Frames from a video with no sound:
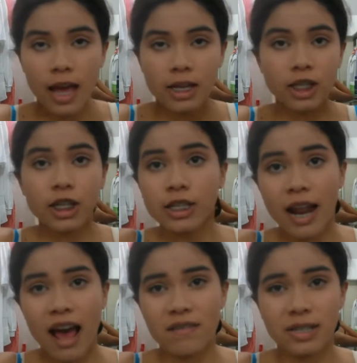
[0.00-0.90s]
she doesn't
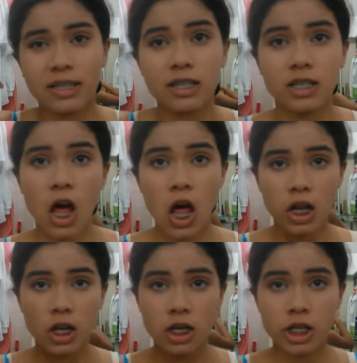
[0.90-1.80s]
have like this
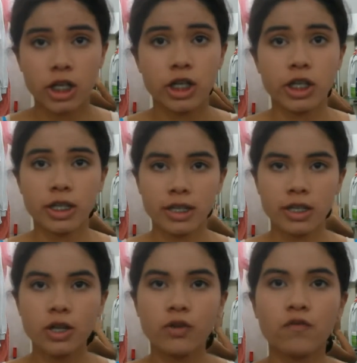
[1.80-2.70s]

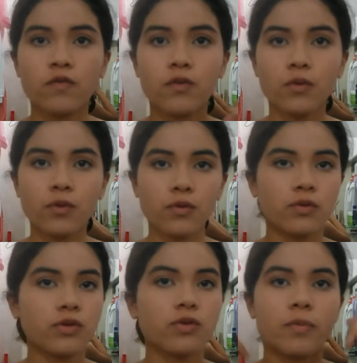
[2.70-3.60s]
luscious, full,
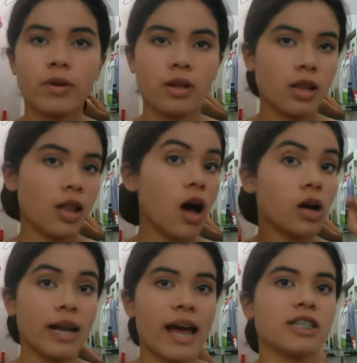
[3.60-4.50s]
super
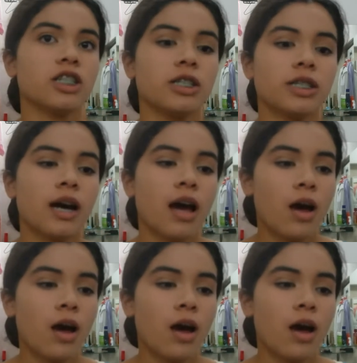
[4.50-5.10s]
long lashes.